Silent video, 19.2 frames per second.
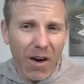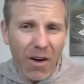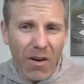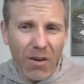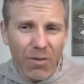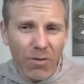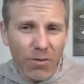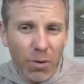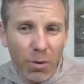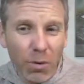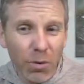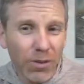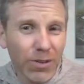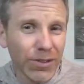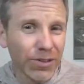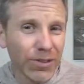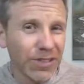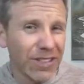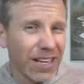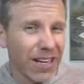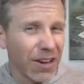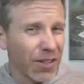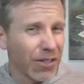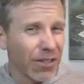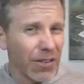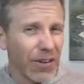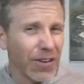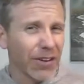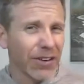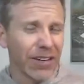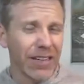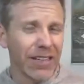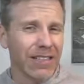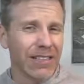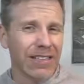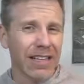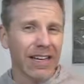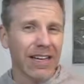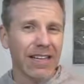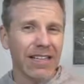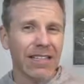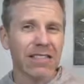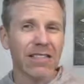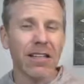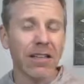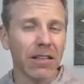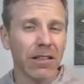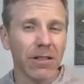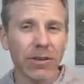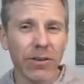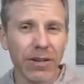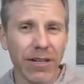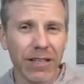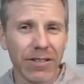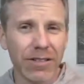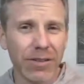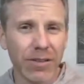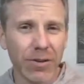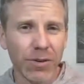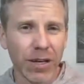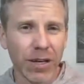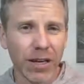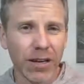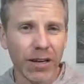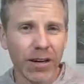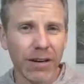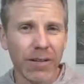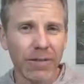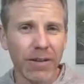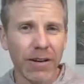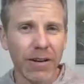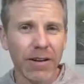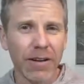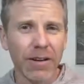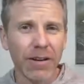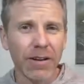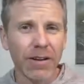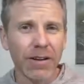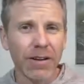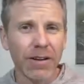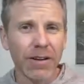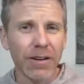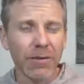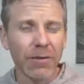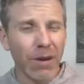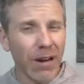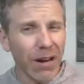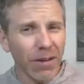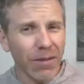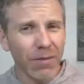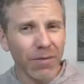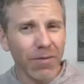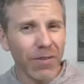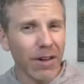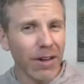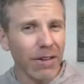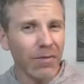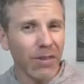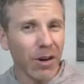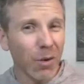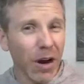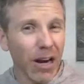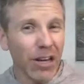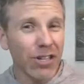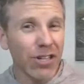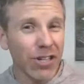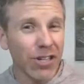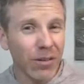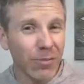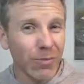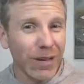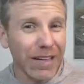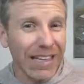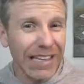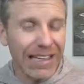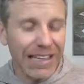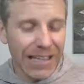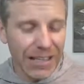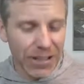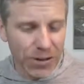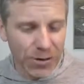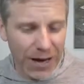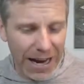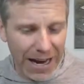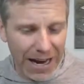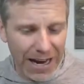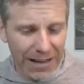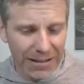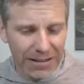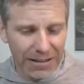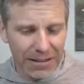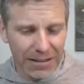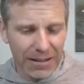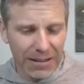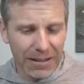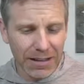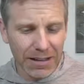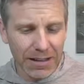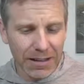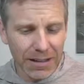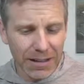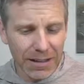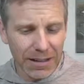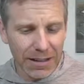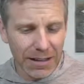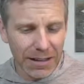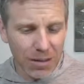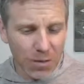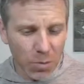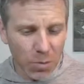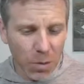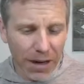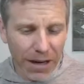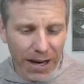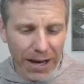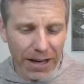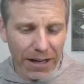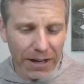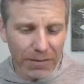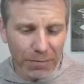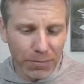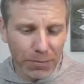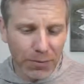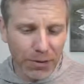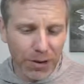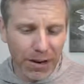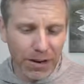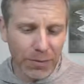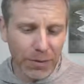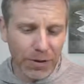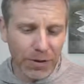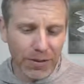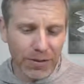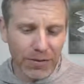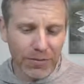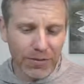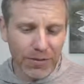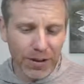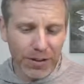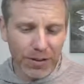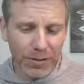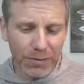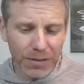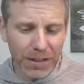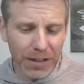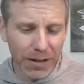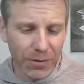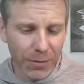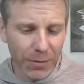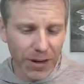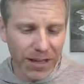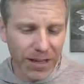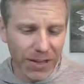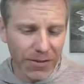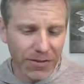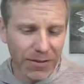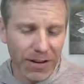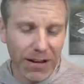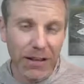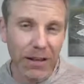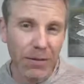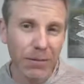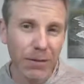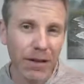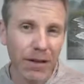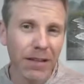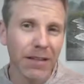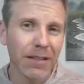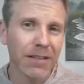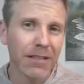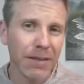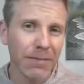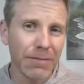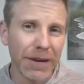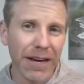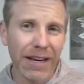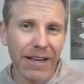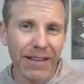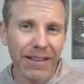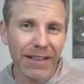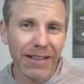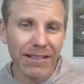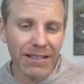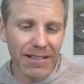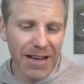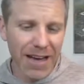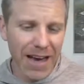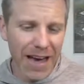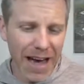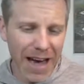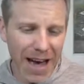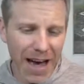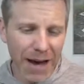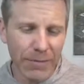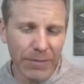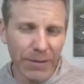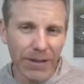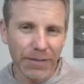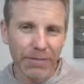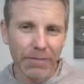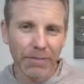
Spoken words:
rulers and authorities that he's alluding to here, well, then the question we need to ask is, what kind of prayer rhythms can we develop to make this happen?